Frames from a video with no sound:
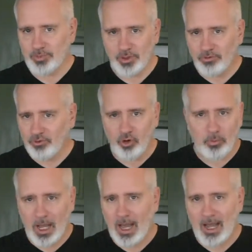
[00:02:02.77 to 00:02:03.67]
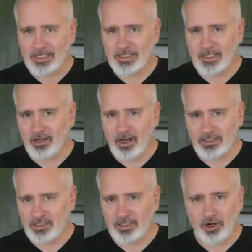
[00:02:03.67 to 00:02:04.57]
beautiful pots that
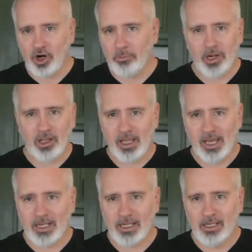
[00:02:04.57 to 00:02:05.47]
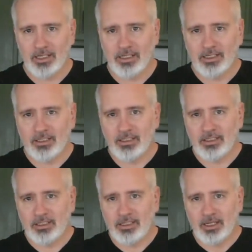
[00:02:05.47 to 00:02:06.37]
cost an arm and a leg,
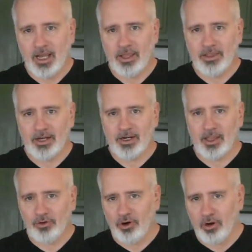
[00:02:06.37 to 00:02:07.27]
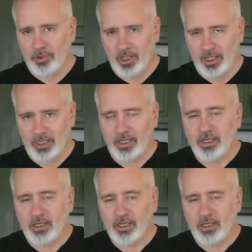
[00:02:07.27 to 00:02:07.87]
and then another arm and a leg.